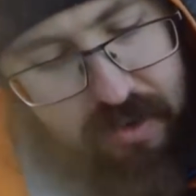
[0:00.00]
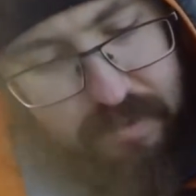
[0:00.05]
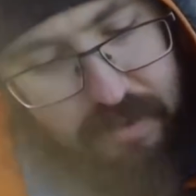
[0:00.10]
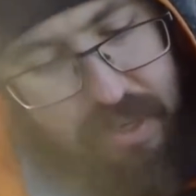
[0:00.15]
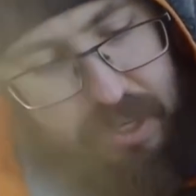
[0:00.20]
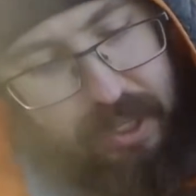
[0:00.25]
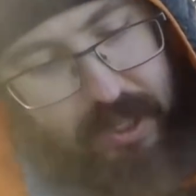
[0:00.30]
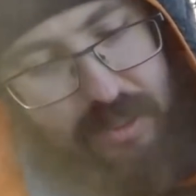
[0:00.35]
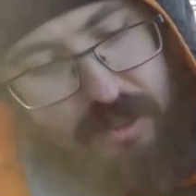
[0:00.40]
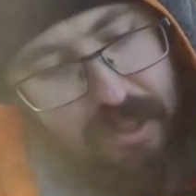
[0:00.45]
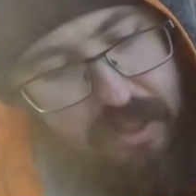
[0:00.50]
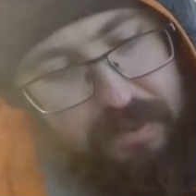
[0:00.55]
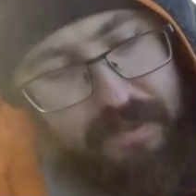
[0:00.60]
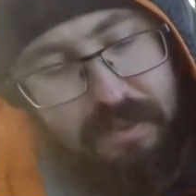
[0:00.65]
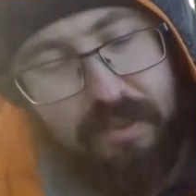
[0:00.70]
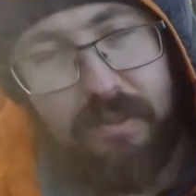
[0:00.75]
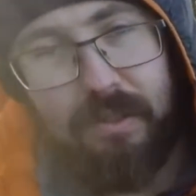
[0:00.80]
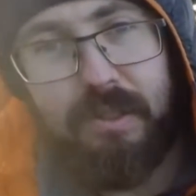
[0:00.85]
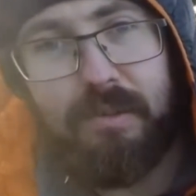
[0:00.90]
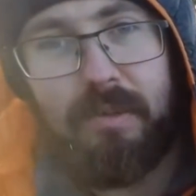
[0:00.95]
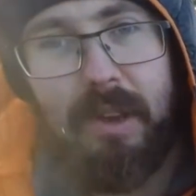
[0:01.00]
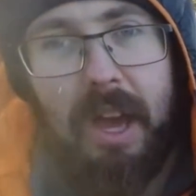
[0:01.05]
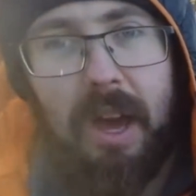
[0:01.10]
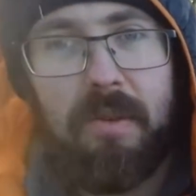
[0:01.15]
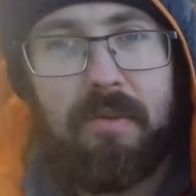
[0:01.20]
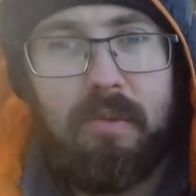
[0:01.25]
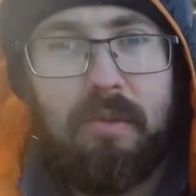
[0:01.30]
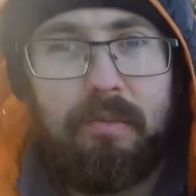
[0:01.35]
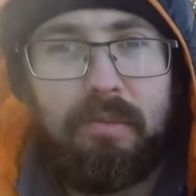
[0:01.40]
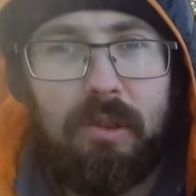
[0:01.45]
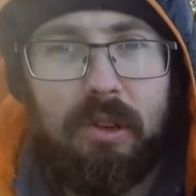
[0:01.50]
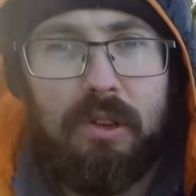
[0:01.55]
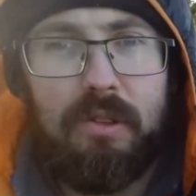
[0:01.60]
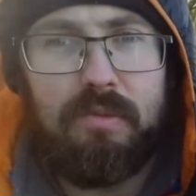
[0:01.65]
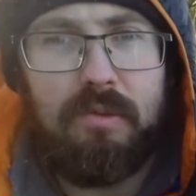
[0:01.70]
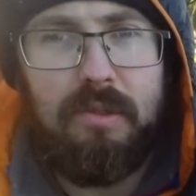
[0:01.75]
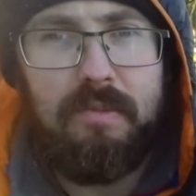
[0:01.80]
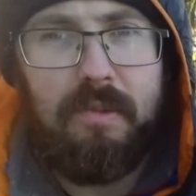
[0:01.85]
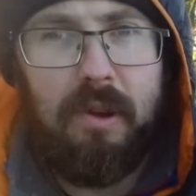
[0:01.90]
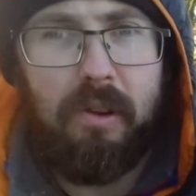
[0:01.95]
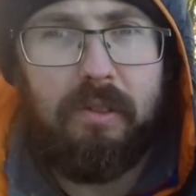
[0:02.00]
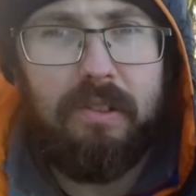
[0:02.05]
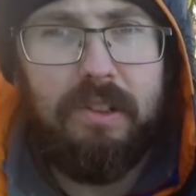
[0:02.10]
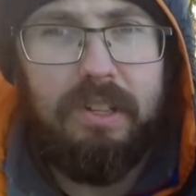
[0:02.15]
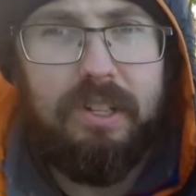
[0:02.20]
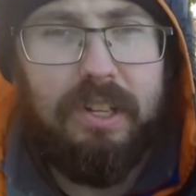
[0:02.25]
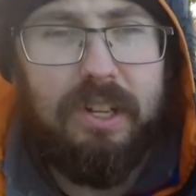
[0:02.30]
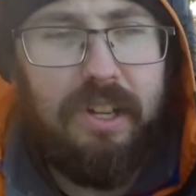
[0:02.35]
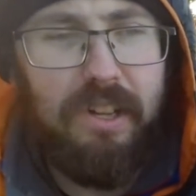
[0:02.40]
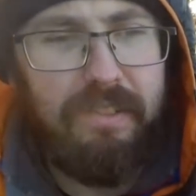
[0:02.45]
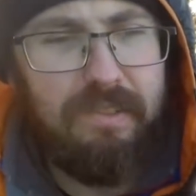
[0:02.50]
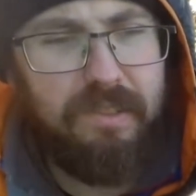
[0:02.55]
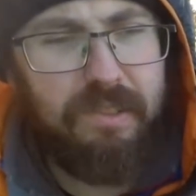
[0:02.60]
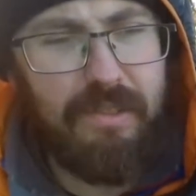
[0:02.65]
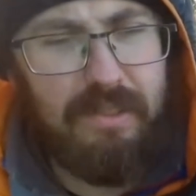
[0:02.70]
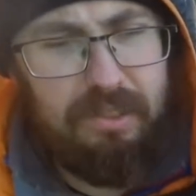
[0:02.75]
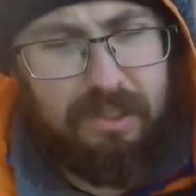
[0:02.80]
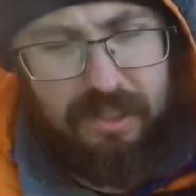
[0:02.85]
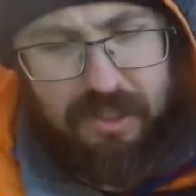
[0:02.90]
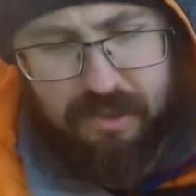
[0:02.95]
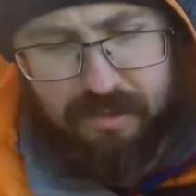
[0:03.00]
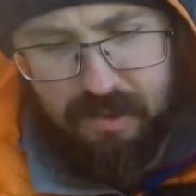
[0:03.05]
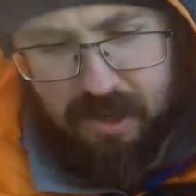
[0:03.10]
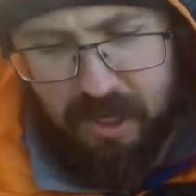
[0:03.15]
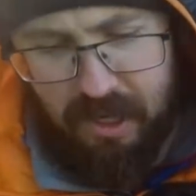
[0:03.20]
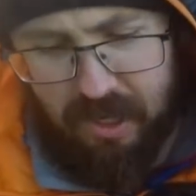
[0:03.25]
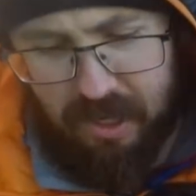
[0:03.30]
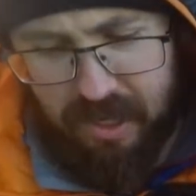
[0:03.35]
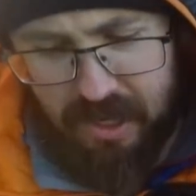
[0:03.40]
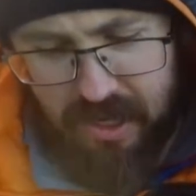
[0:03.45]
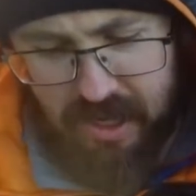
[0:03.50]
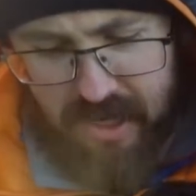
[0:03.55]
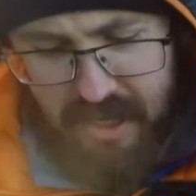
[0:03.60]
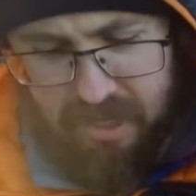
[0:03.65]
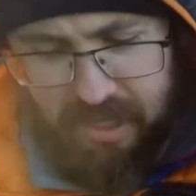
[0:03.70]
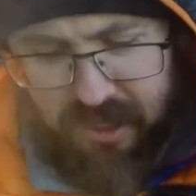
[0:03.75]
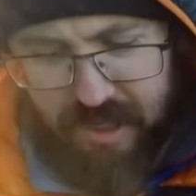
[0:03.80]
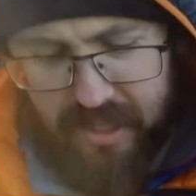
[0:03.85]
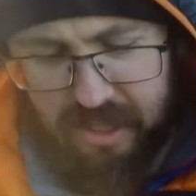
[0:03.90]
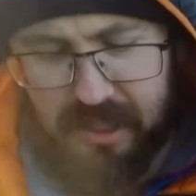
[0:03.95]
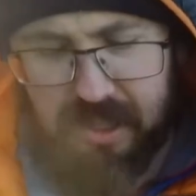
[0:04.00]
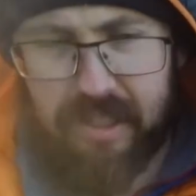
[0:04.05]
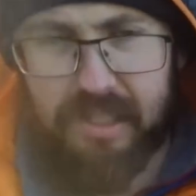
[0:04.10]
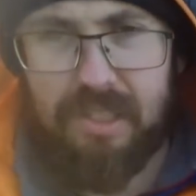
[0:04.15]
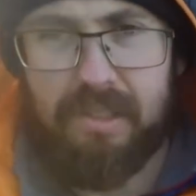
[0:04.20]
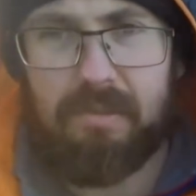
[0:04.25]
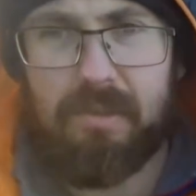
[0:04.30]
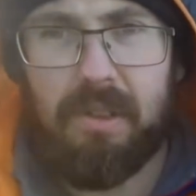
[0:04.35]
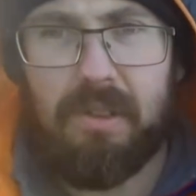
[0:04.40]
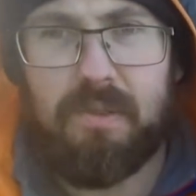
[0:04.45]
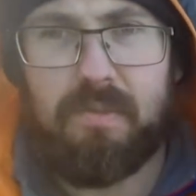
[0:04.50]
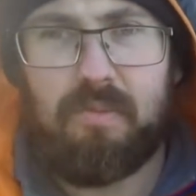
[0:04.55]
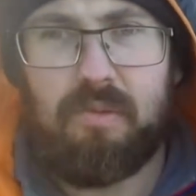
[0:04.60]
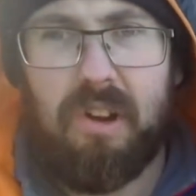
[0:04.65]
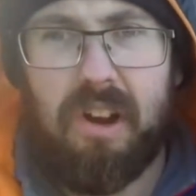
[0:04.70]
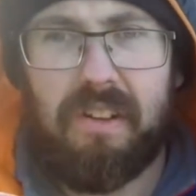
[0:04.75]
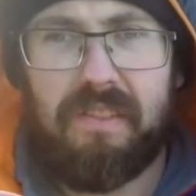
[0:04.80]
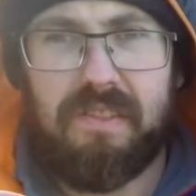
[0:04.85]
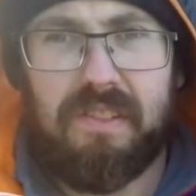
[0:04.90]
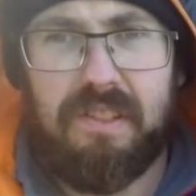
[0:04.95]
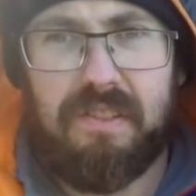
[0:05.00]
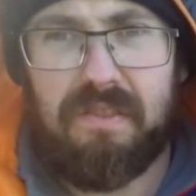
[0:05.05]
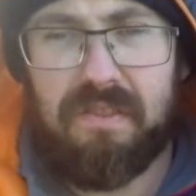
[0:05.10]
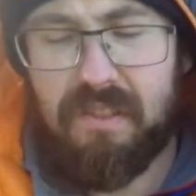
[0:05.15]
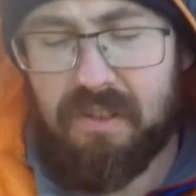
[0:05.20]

really looking forward to my apple and blueberry porridge. I've got some uh, some of those breakfast